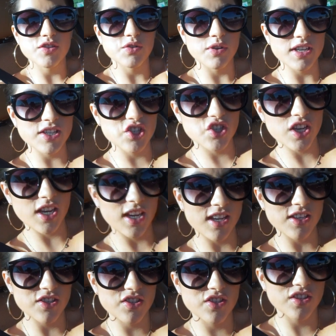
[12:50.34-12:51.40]
To
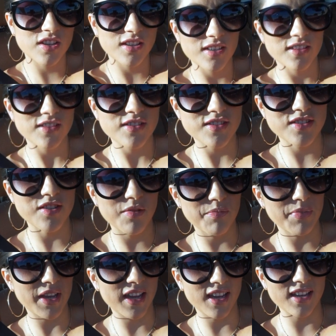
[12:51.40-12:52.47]
exchange some
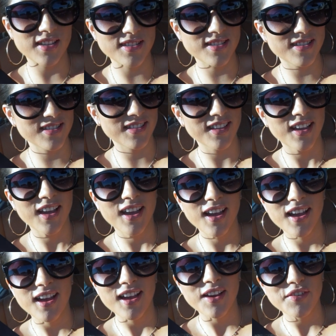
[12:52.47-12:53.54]
pants
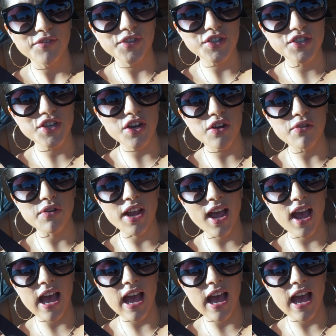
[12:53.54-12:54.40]
for tone.